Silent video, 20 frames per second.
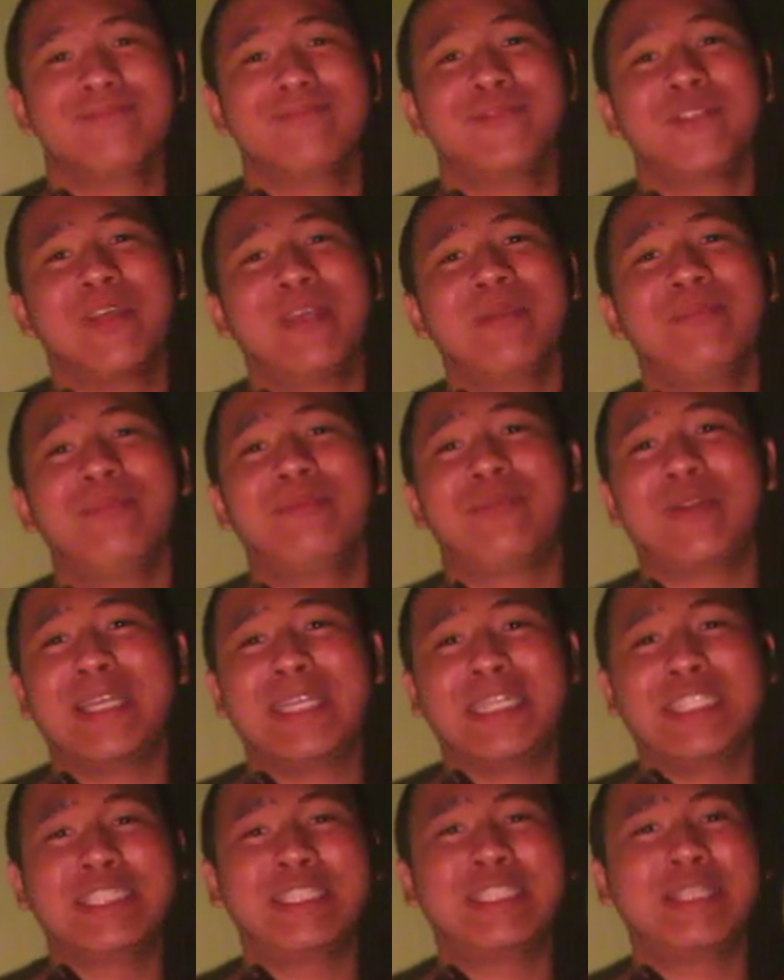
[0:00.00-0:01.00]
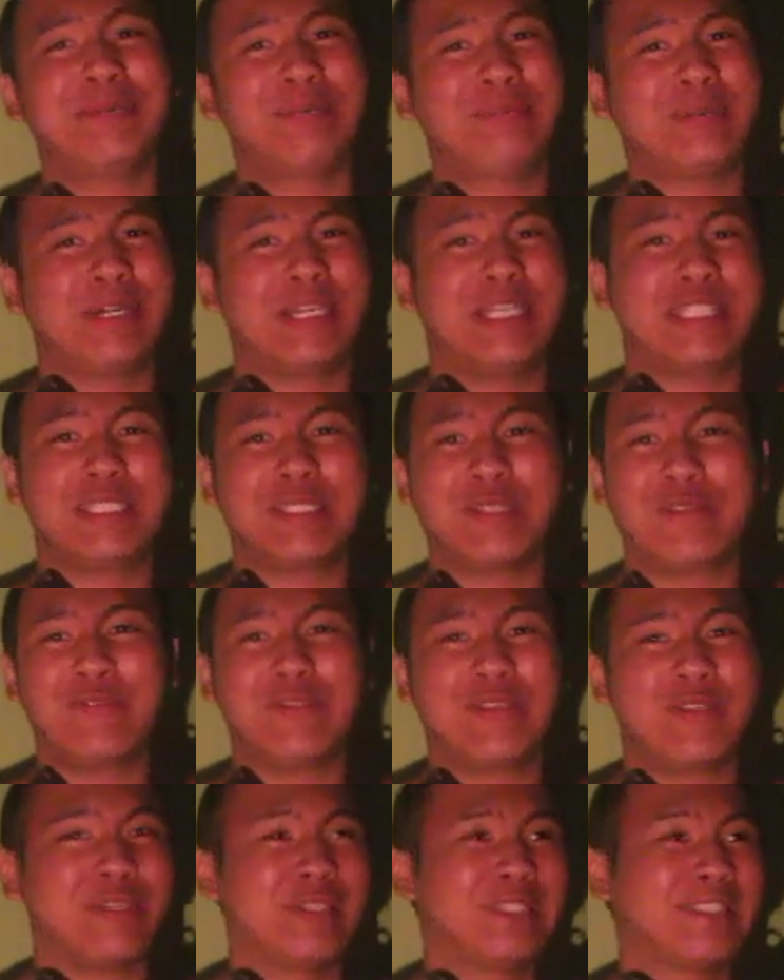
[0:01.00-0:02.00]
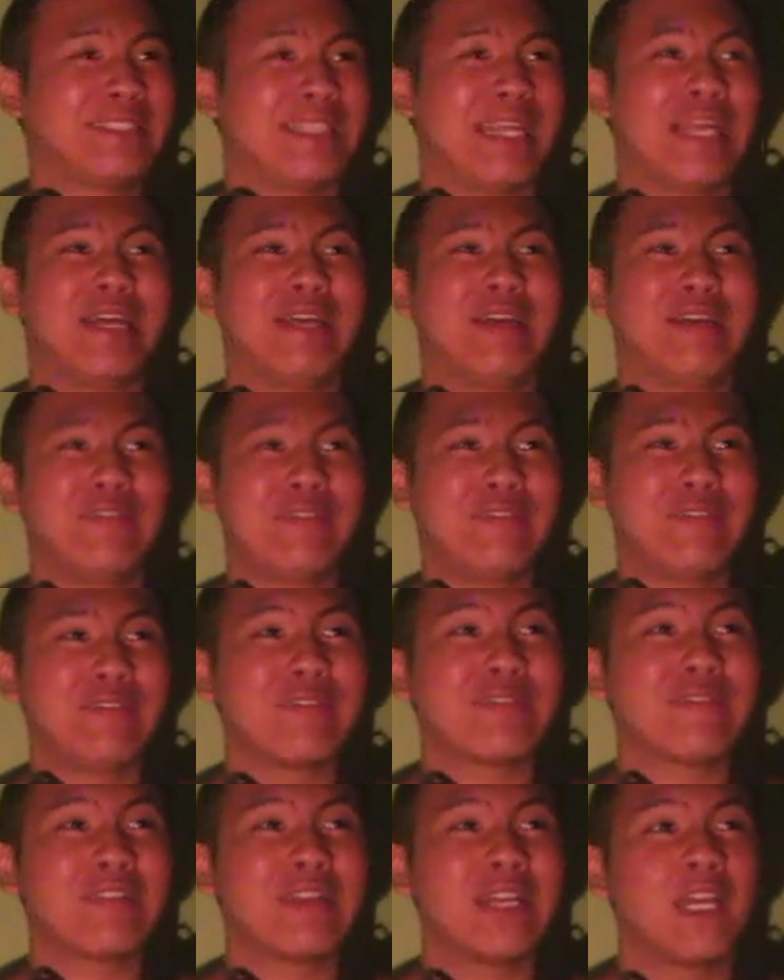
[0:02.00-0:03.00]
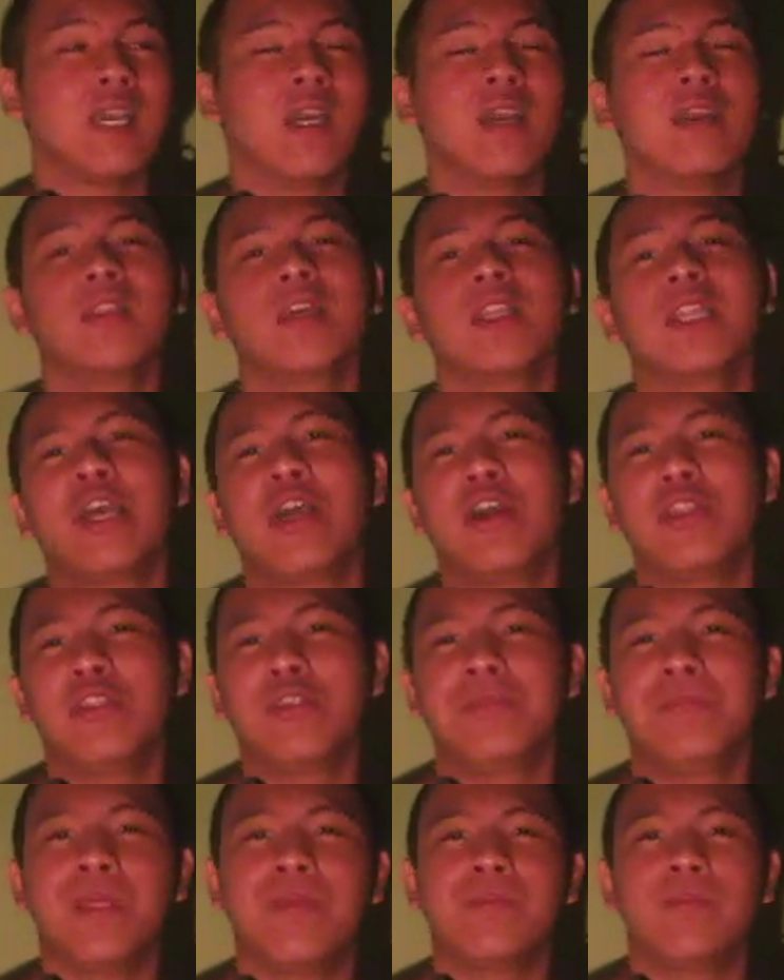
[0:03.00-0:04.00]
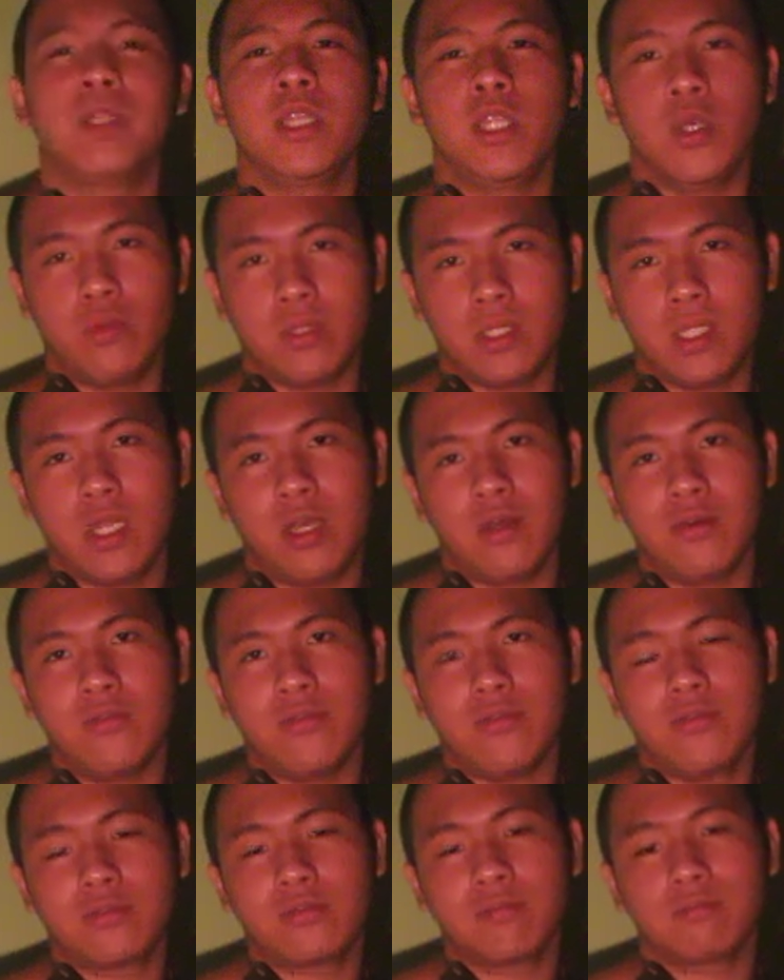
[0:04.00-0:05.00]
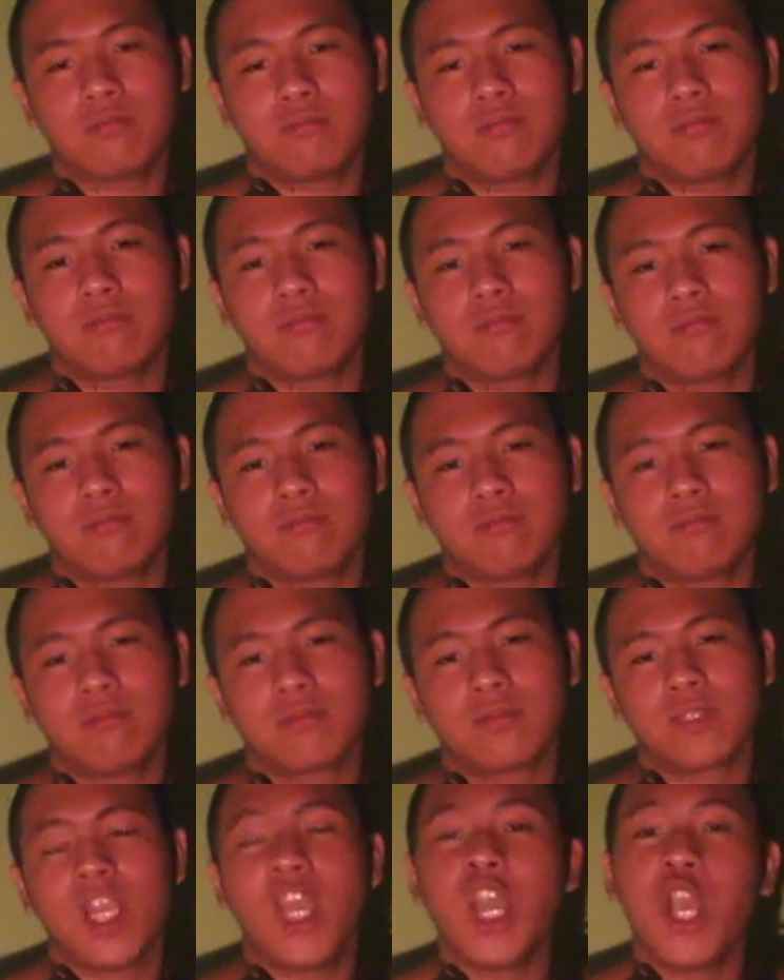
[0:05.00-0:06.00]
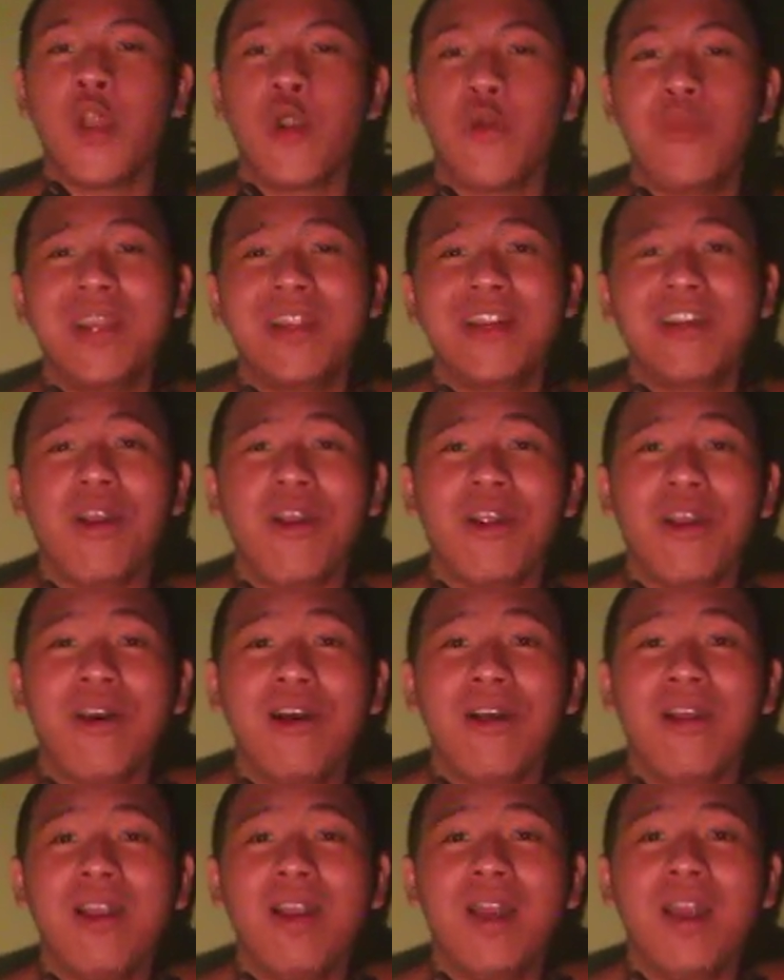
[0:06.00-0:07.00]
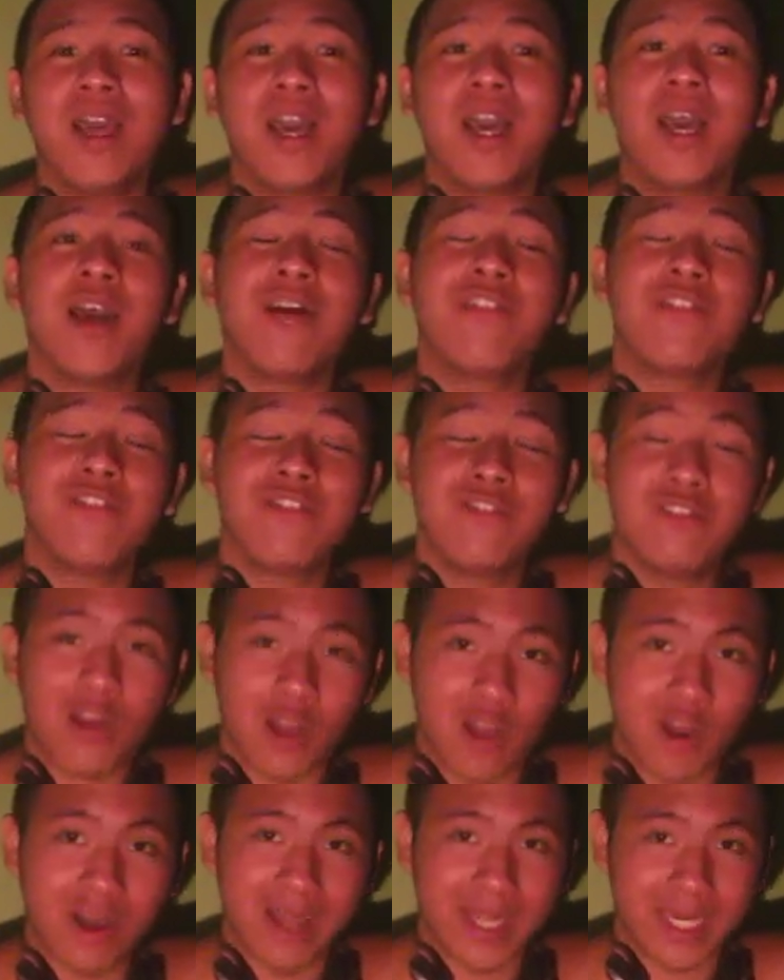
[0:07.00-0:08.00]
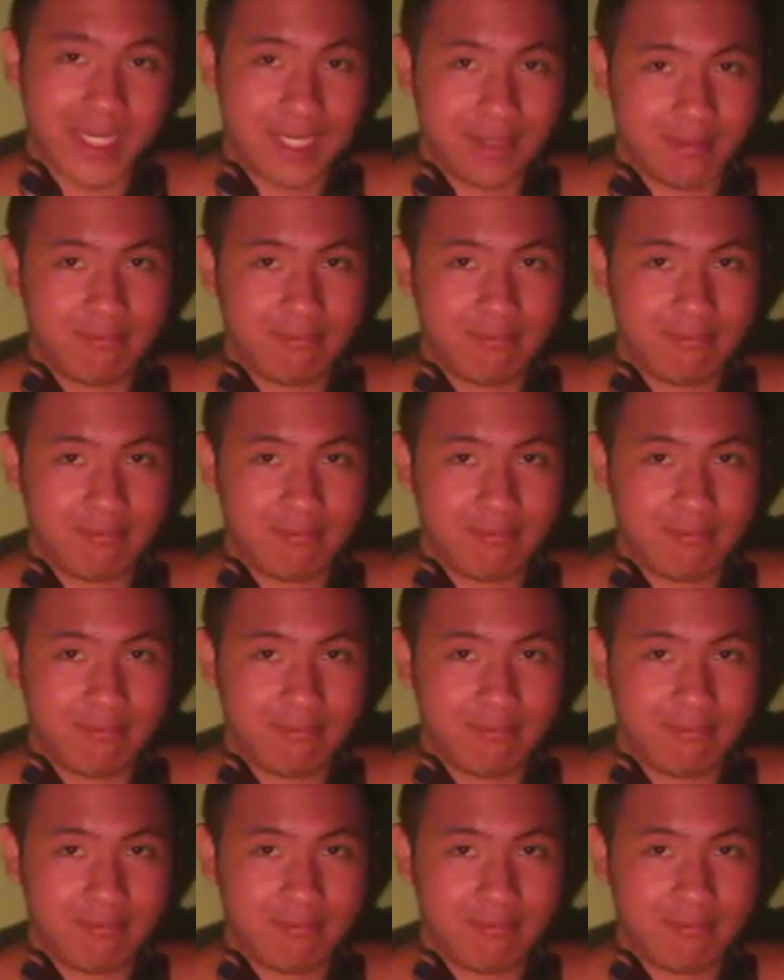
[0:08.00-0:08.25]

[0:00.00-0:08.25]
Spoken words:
to embrace the parts of yourself that other people don't love. We're all flawed.